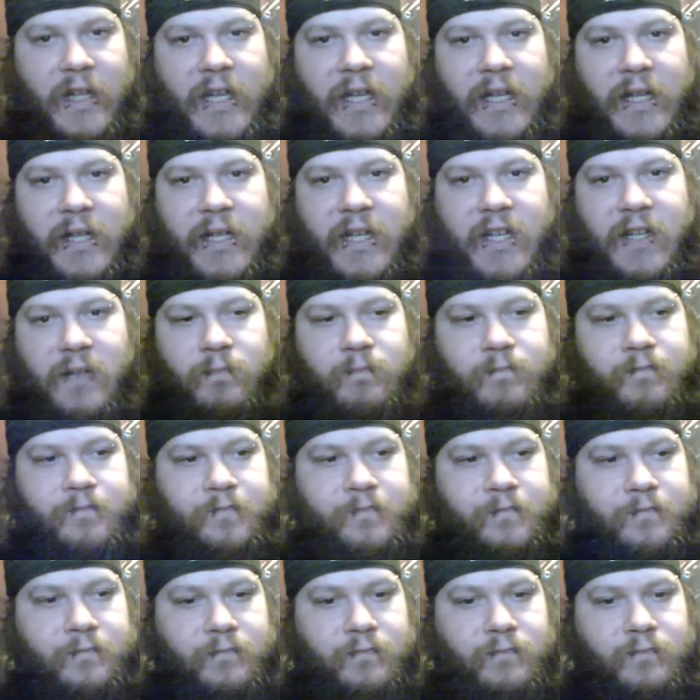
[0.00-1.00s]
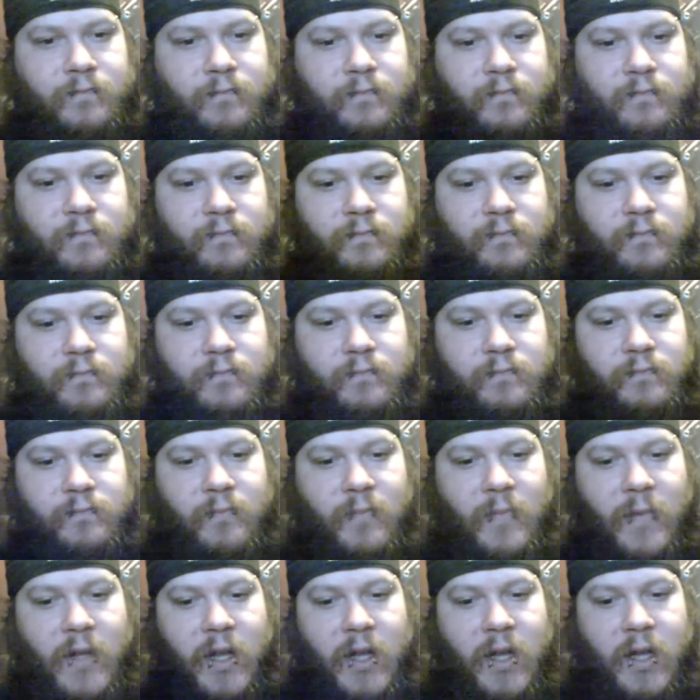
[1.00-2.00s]
any of that,
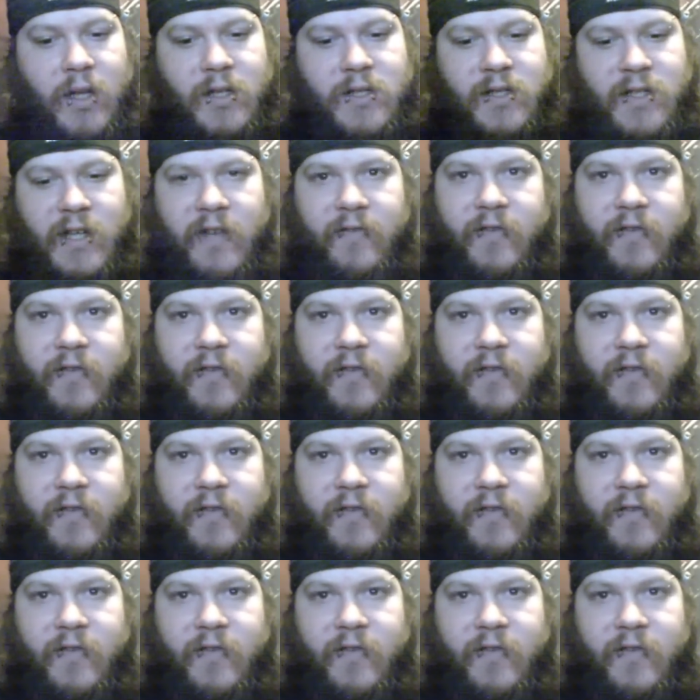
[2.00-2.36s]
and you